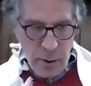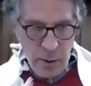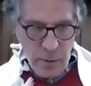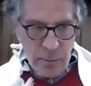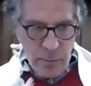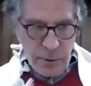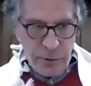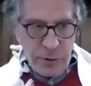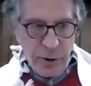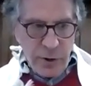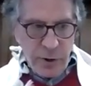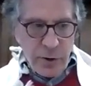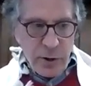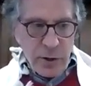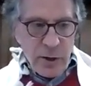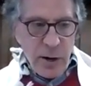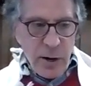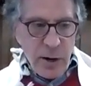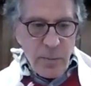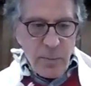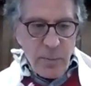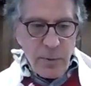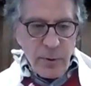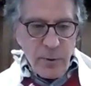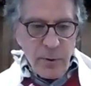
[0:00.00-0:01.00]
But there are a
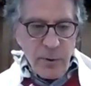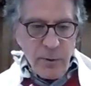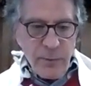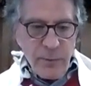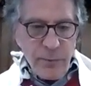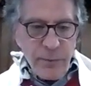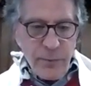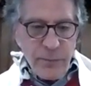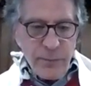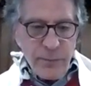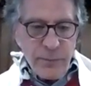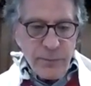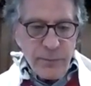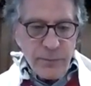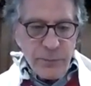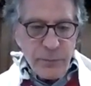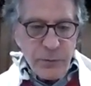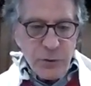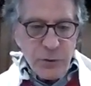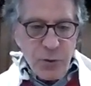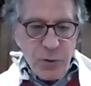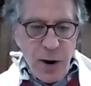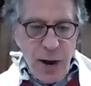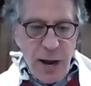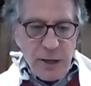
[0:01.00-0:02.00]
number of
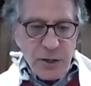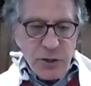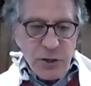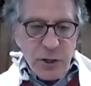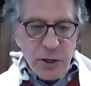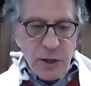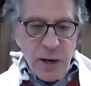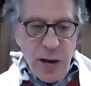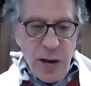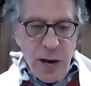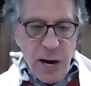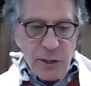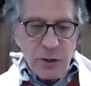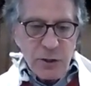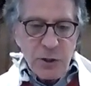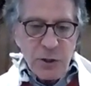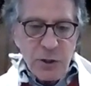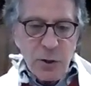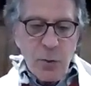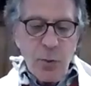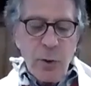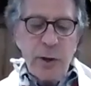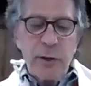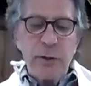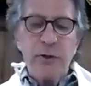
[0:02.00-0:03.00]
tragic
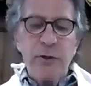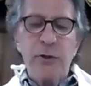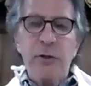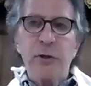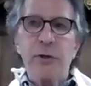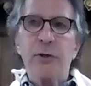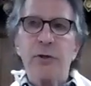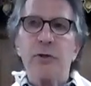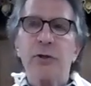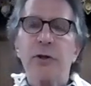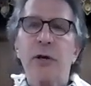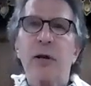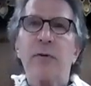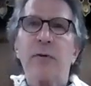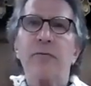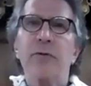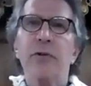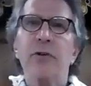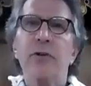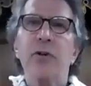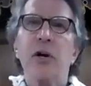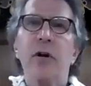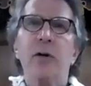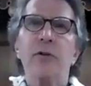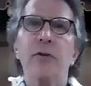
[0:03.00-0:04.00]
consequences that have
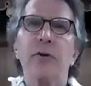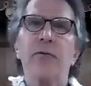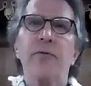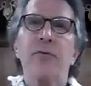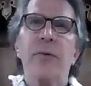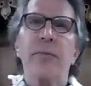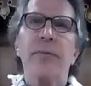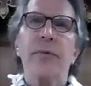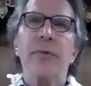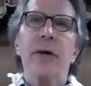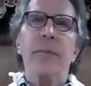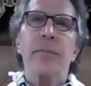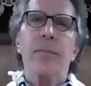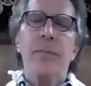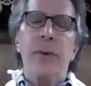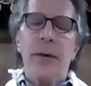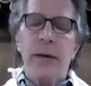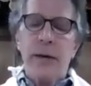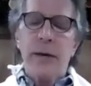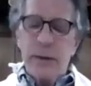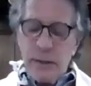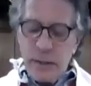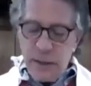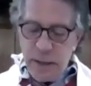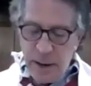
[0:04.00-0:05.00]
resulted from the
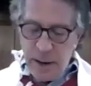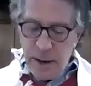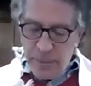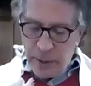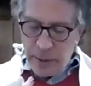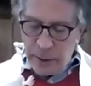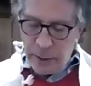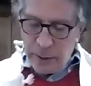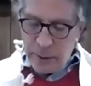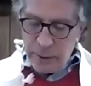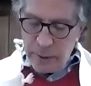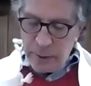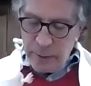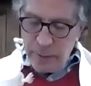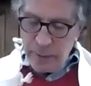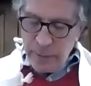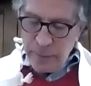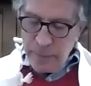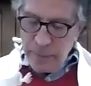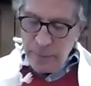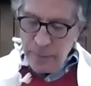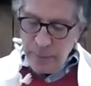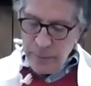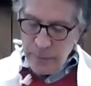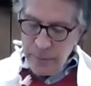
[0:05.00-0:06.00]
pandemic.
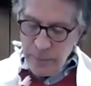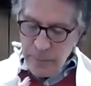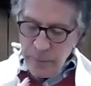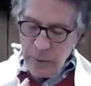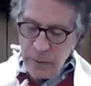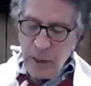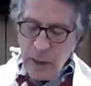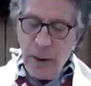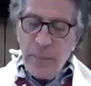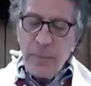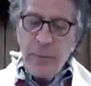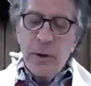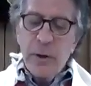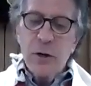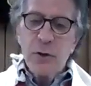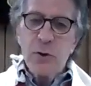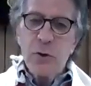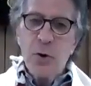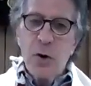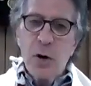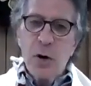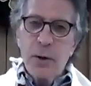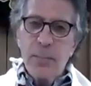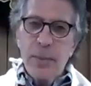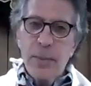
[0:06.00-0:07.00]
I'm going to
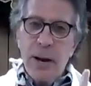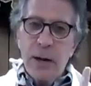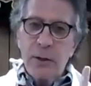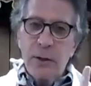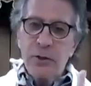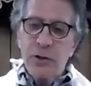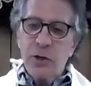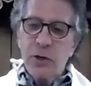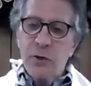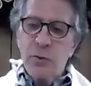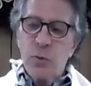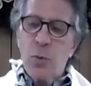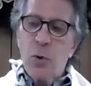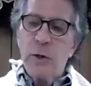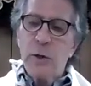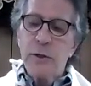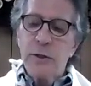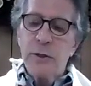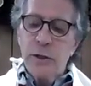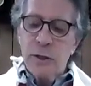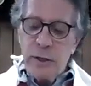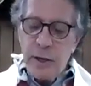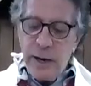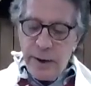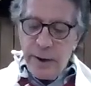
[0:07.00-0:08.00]
talk about just one
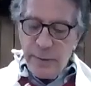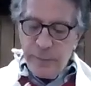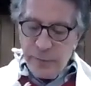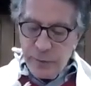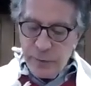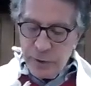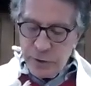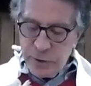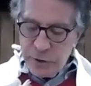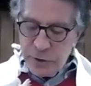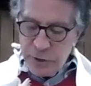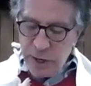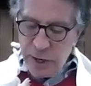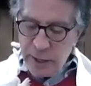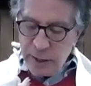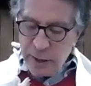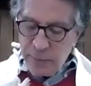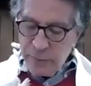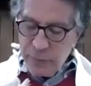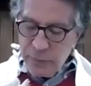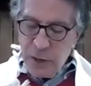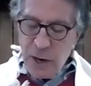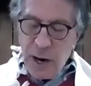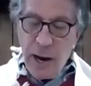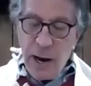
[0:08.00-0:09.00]
today for the sake
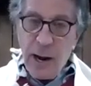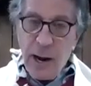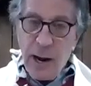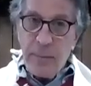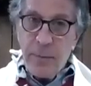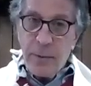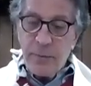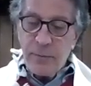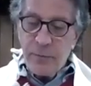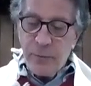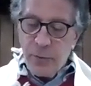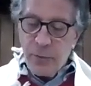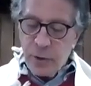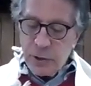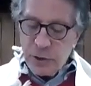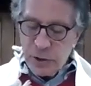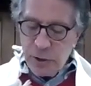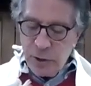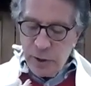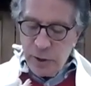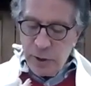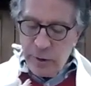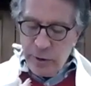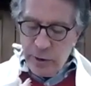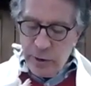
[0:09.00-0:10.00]
of time.
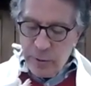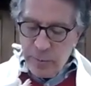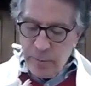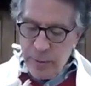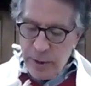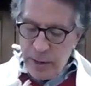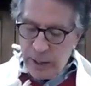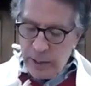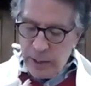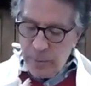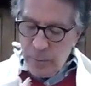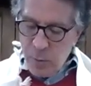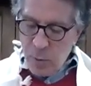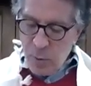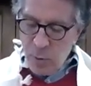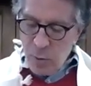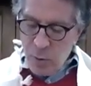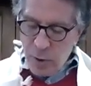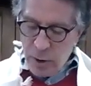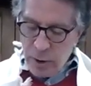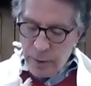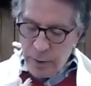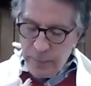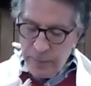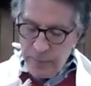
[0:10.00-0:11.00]
Unfortunately, there are many
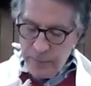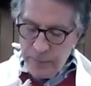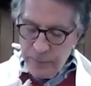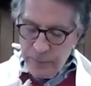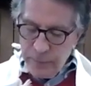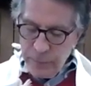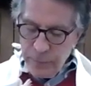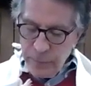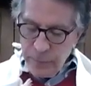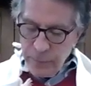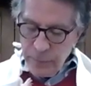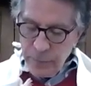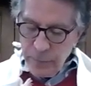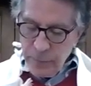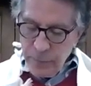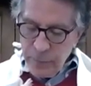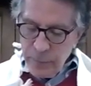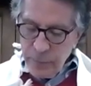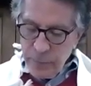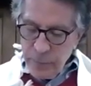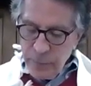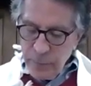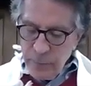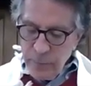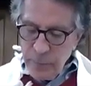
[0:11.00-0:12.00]
more
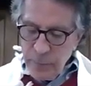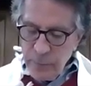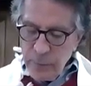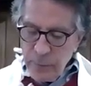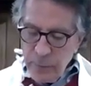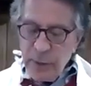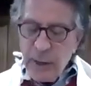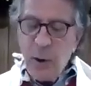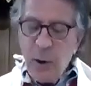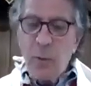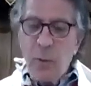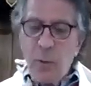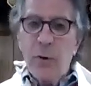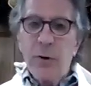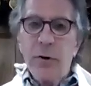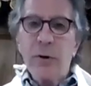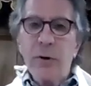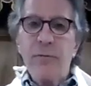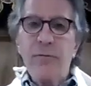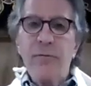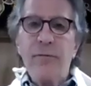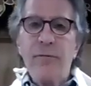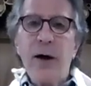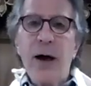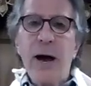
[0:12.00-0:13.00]
that were in
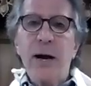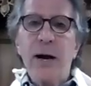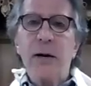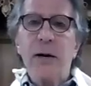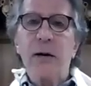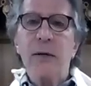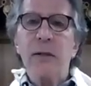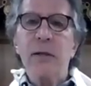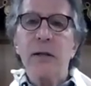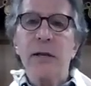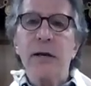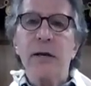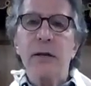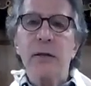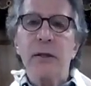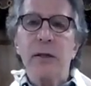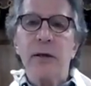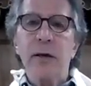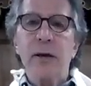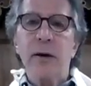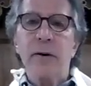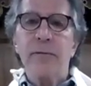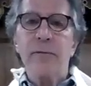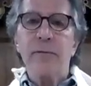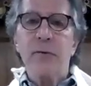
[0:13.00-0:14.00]
fact
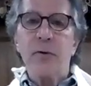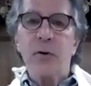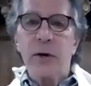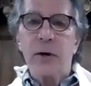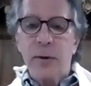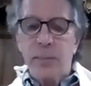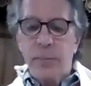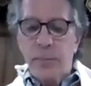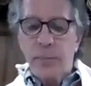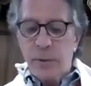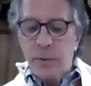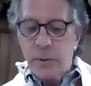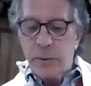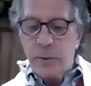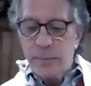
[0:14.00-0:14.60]
clearly avoidable.